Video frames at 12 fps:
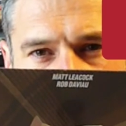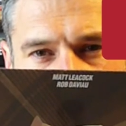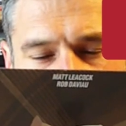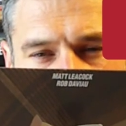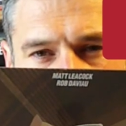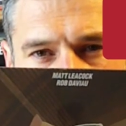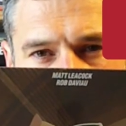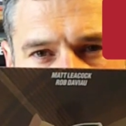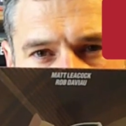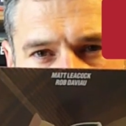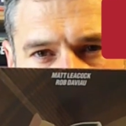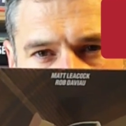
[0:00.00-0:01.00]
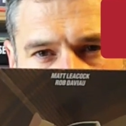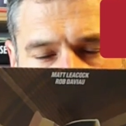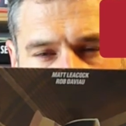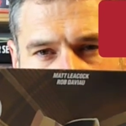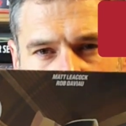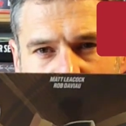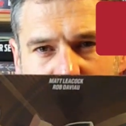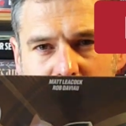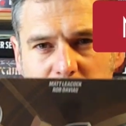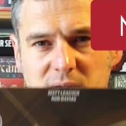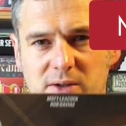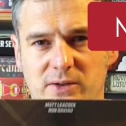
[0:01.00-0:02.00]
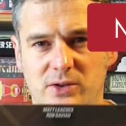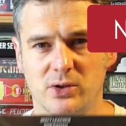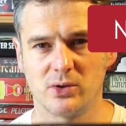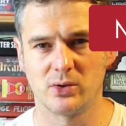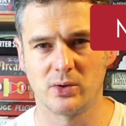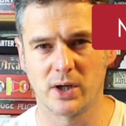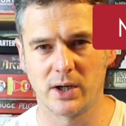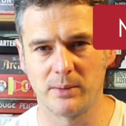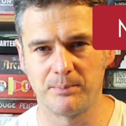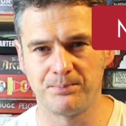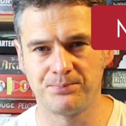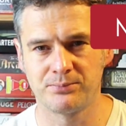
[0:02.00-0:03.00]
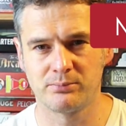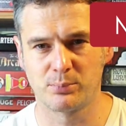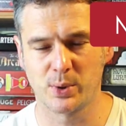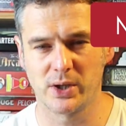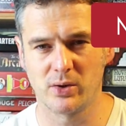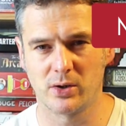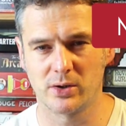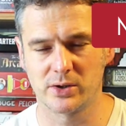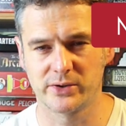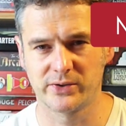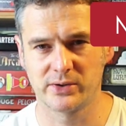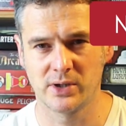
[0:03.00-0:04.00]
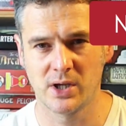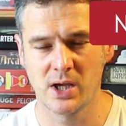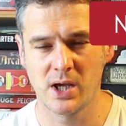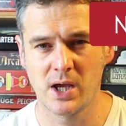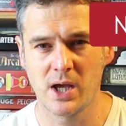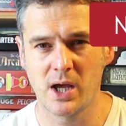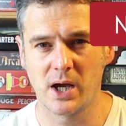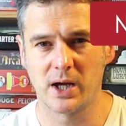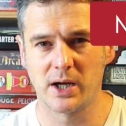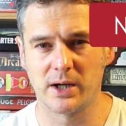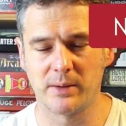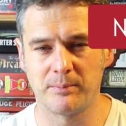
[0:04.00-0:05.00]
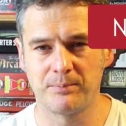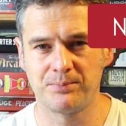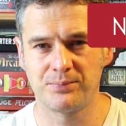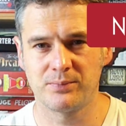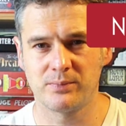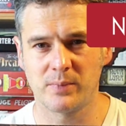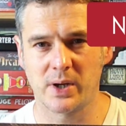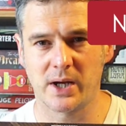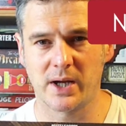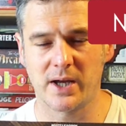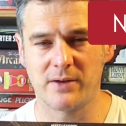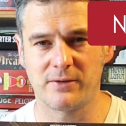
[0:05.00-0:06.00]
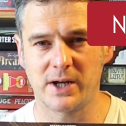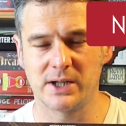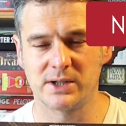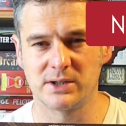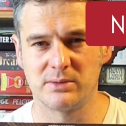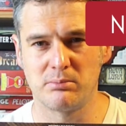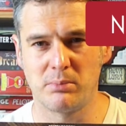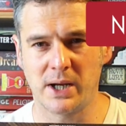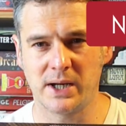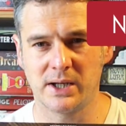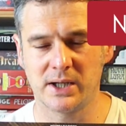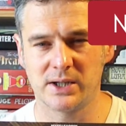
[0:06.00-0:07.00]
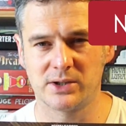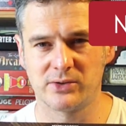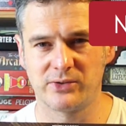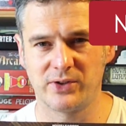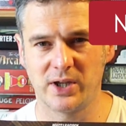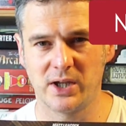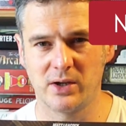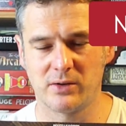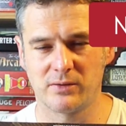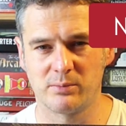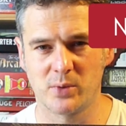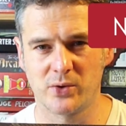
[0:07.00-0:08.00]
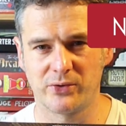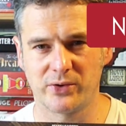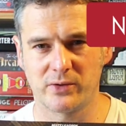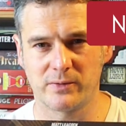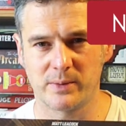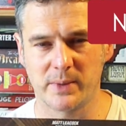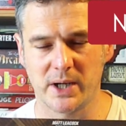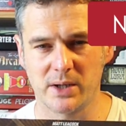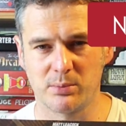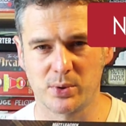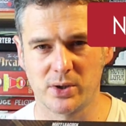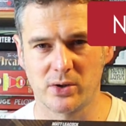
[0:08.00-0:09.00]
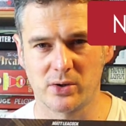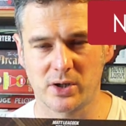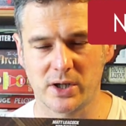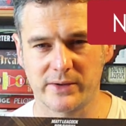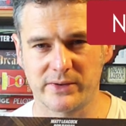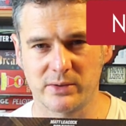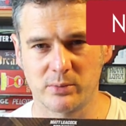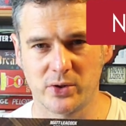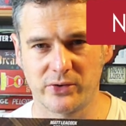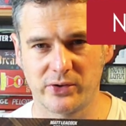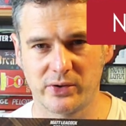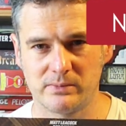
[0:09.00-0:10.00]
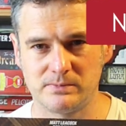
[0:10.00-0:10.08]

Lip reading: sold out all our copies to pre-orders. I have until Monday to see if most of my pre-order customers